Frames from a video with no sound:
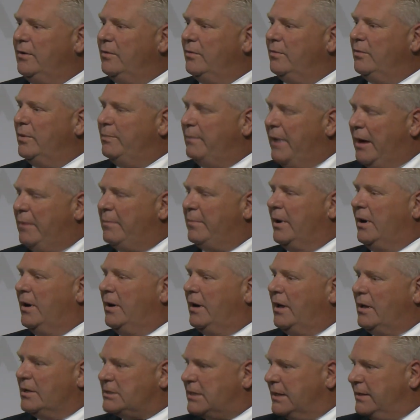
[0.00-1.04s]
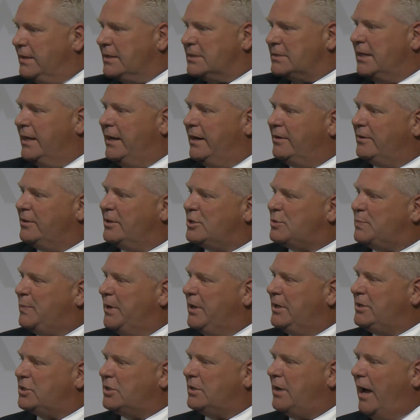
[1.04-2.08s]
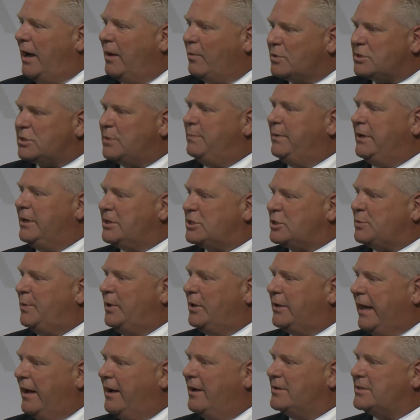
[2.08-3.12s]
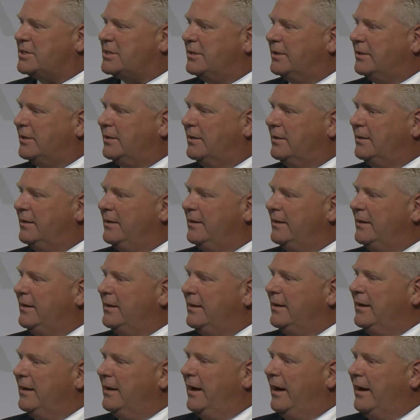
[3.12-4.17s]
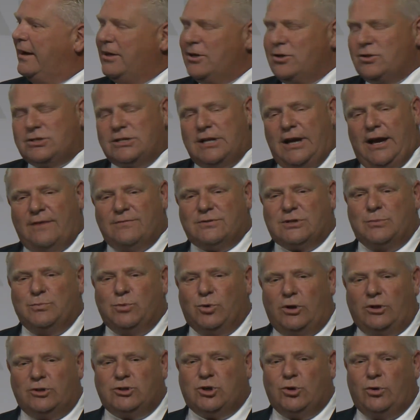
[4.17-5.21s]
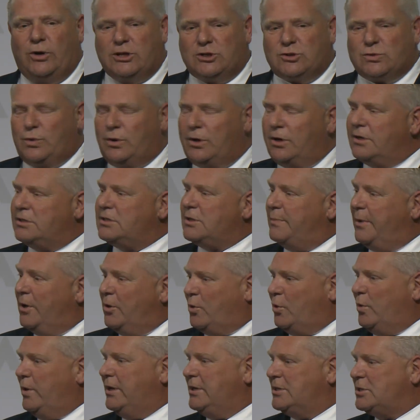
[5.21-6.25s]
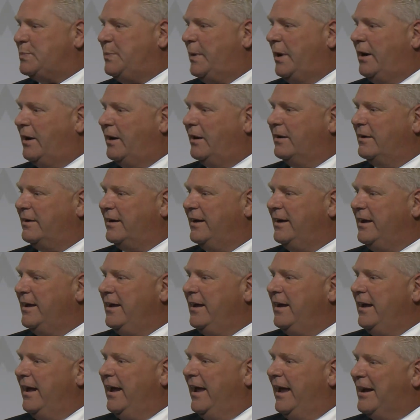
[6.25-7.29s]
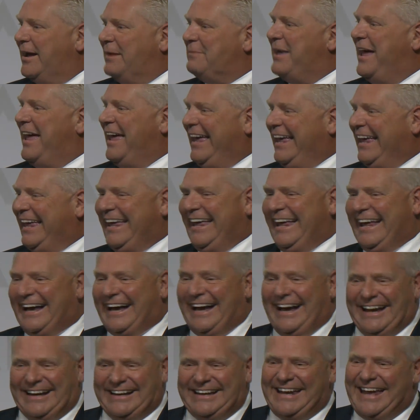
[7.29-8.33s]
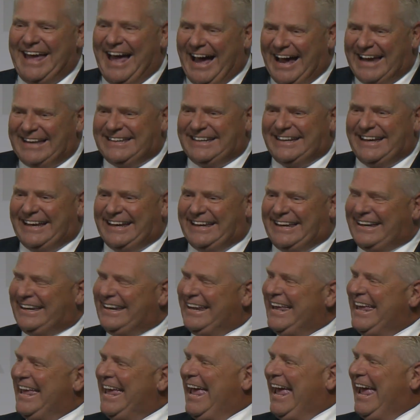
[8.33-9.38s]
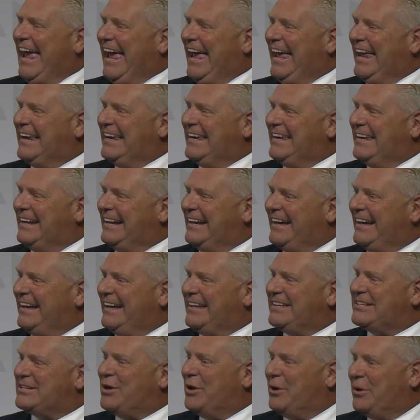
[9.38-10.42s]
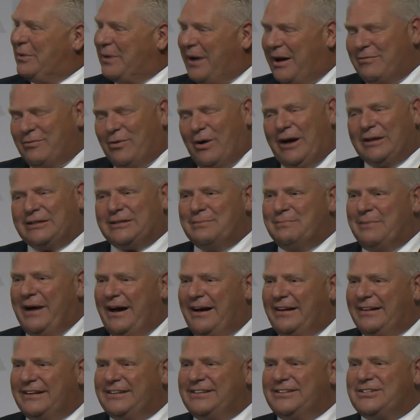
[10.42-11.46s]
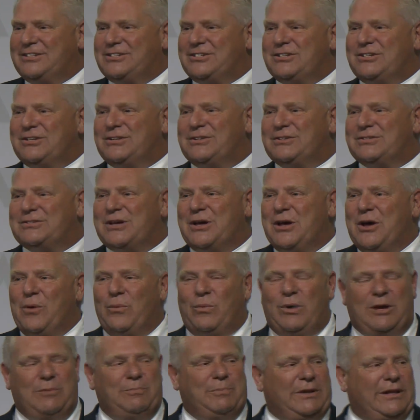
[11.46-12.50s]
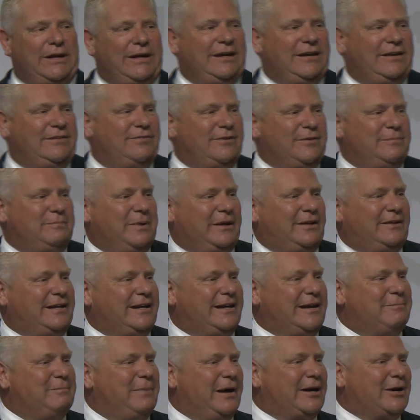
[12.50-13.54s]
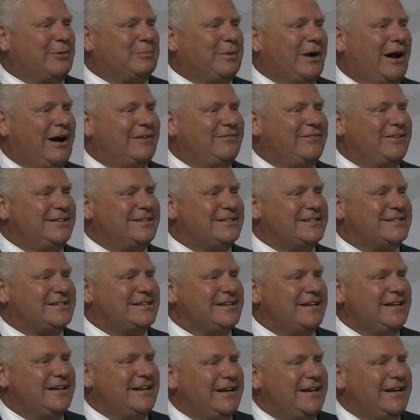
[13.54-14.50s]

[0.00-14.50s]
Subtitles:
Remember, and I'll say this later in the speech, I was a municipal councillor. And I used to have some real choice words about Queen's Park, and I did. And so I've walked a mile in your shoes. We believe in building a better province